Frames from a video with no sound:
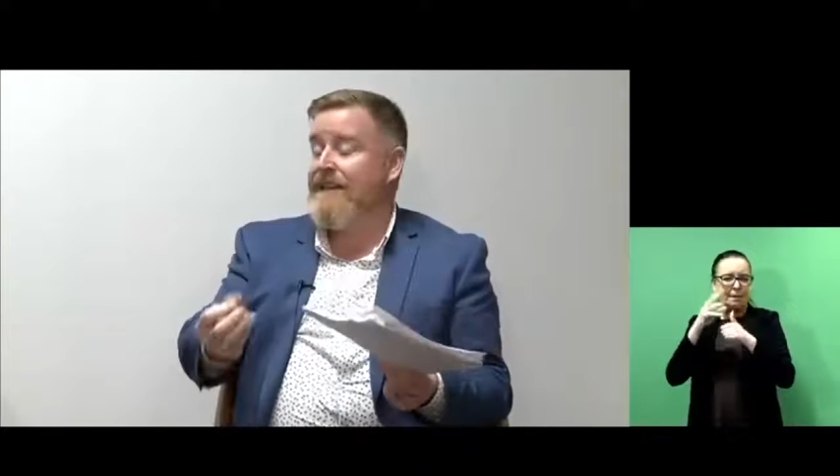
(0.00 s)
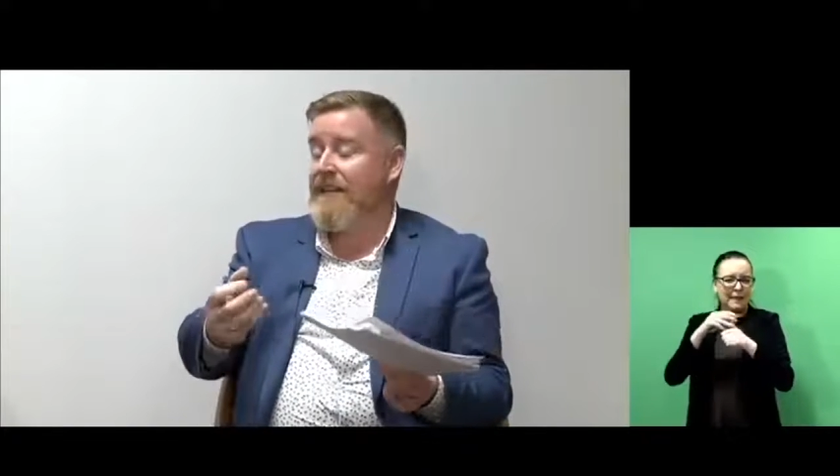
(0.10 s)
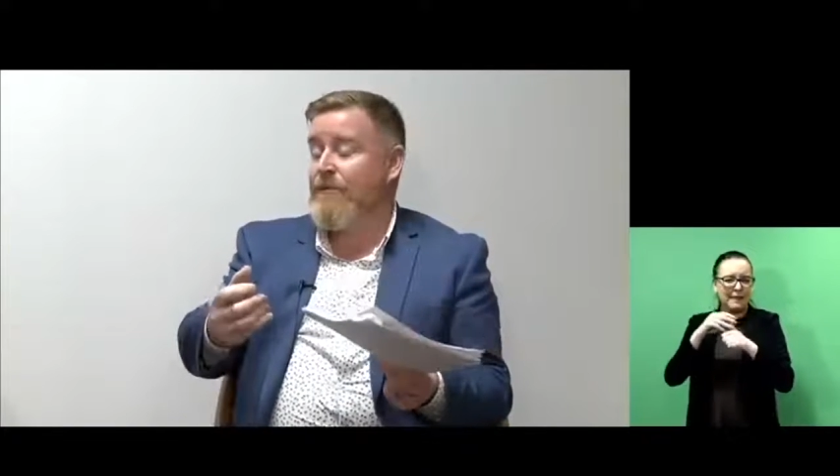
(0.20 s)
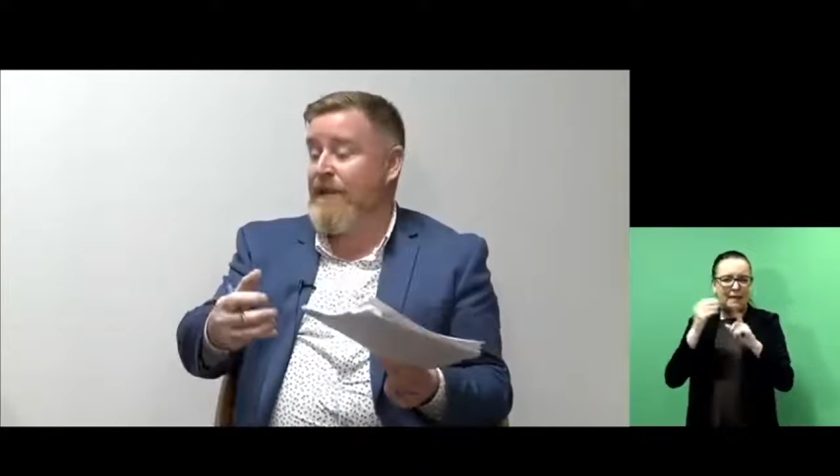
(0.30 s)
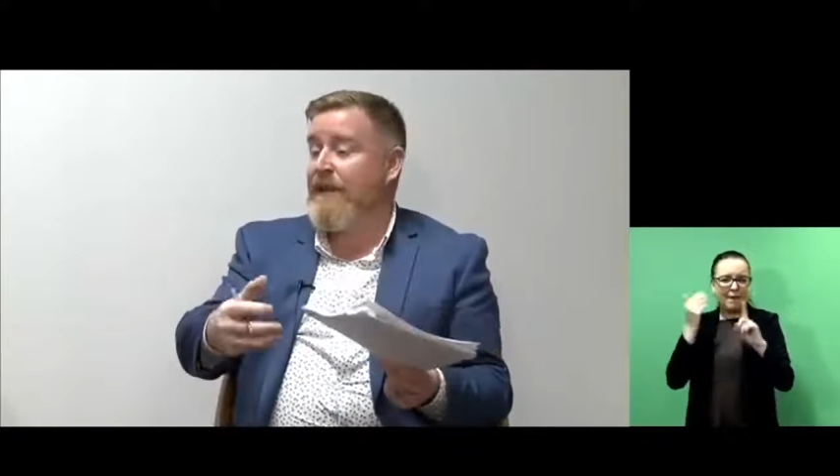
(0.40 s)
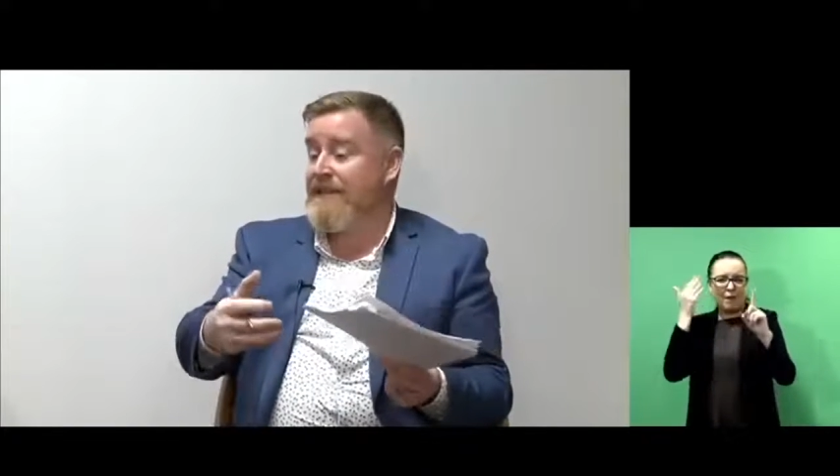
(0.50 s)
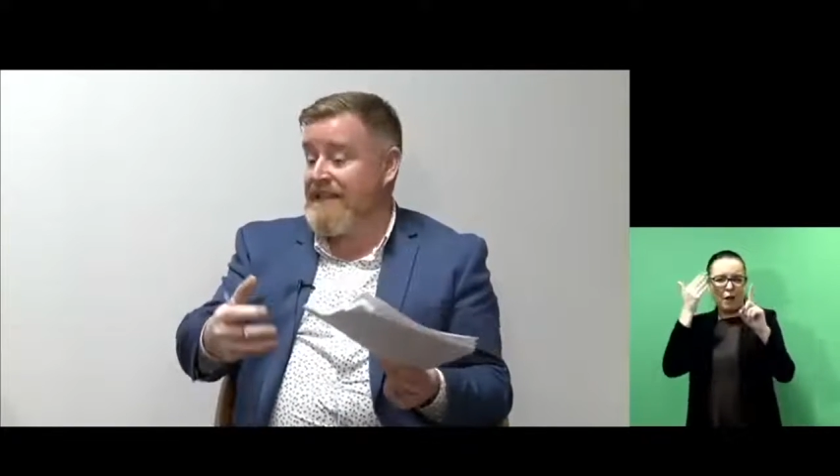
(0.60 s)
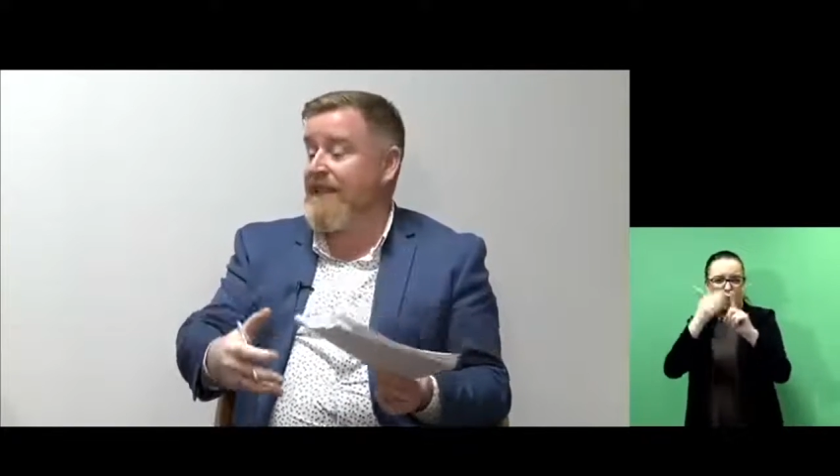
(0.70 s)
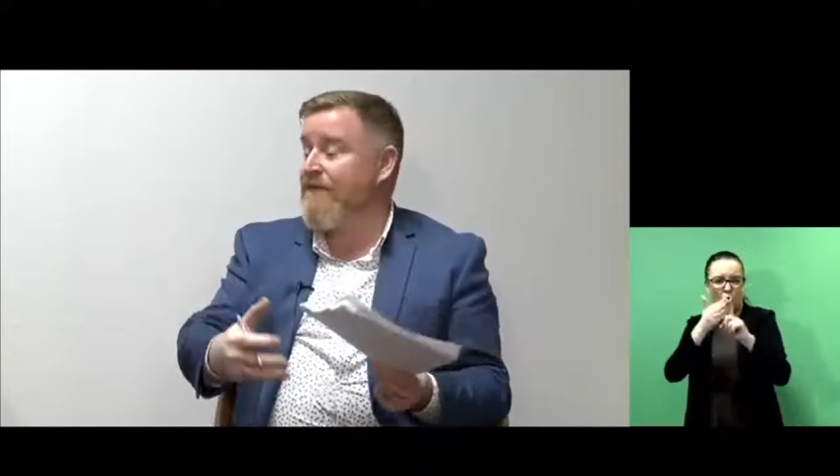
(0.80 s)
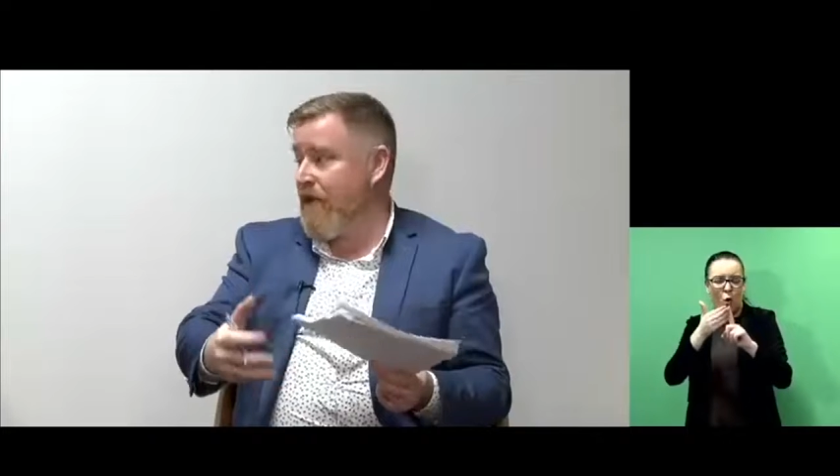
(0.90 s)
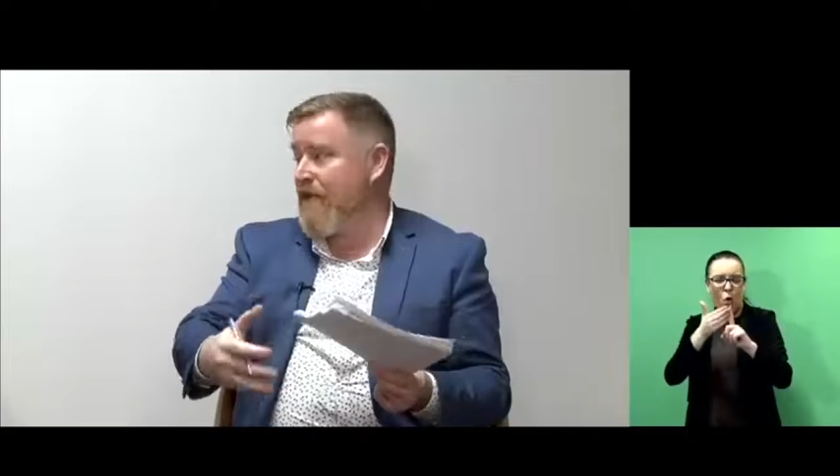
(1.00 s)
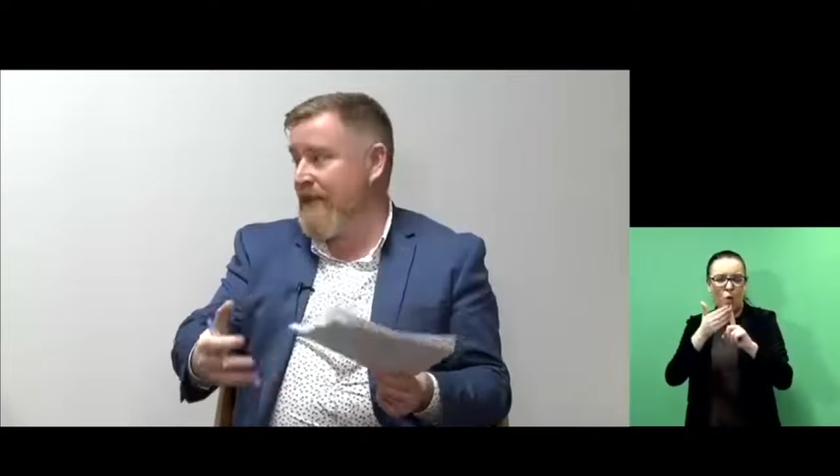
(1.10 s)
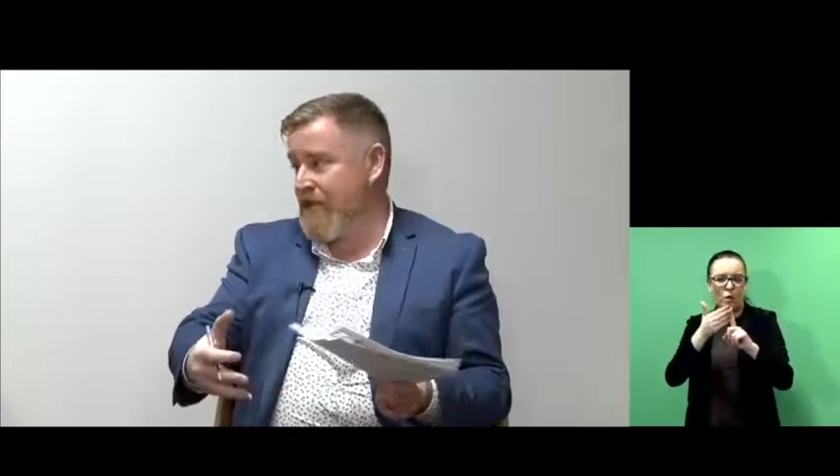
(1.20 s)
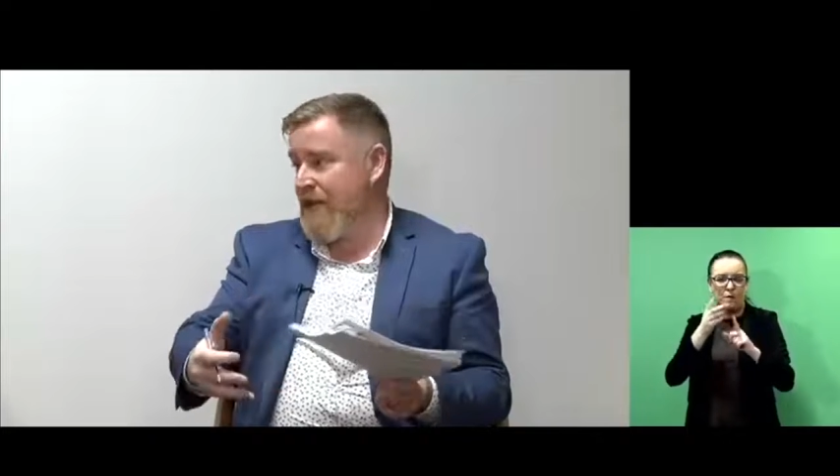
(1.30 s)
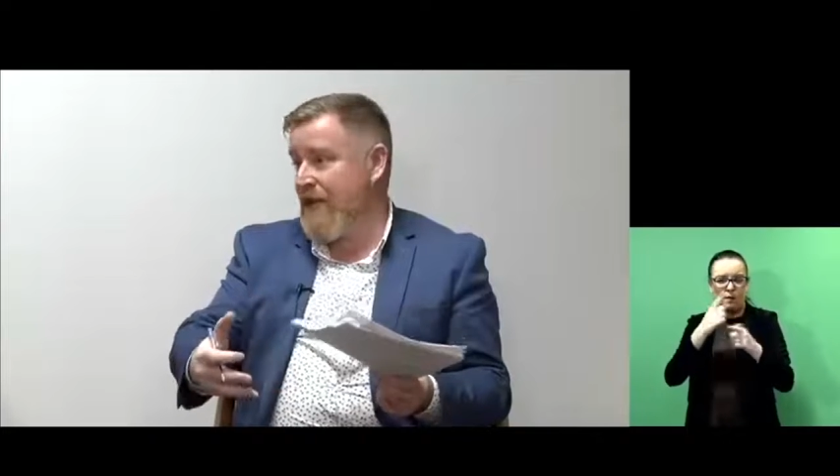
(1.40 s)
that we can set for
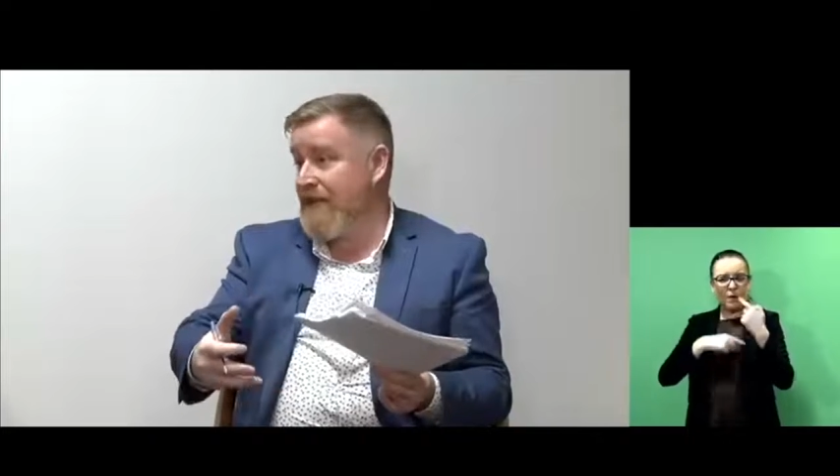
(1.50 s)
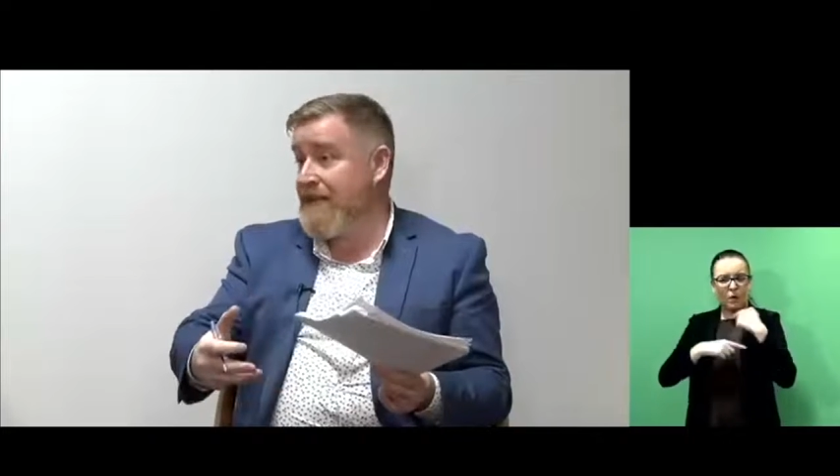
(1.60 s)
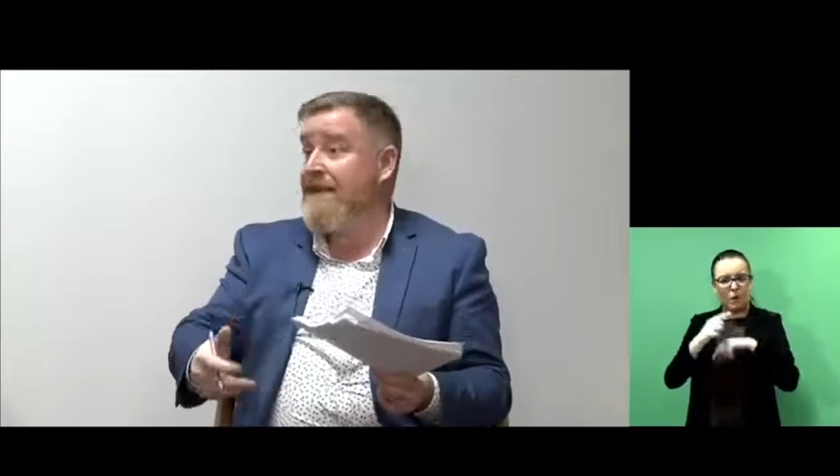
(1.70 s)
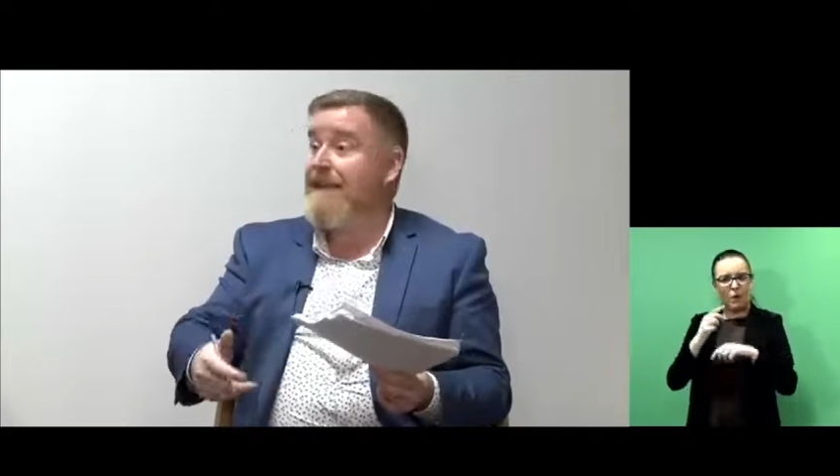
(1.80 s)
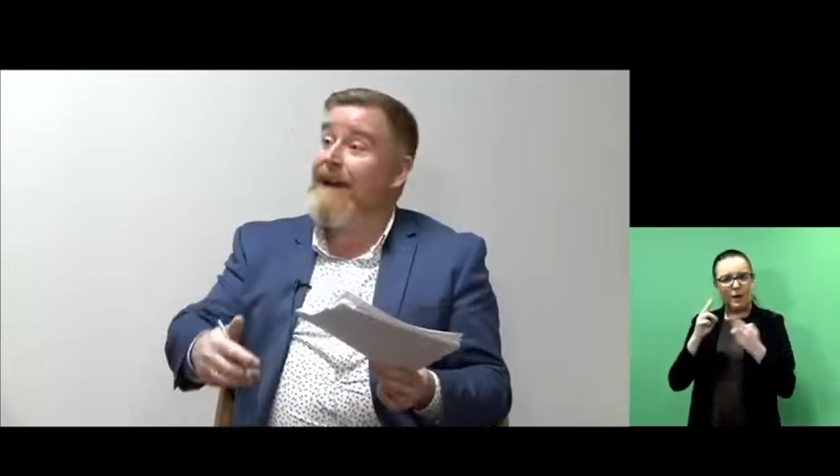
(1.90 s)
that child.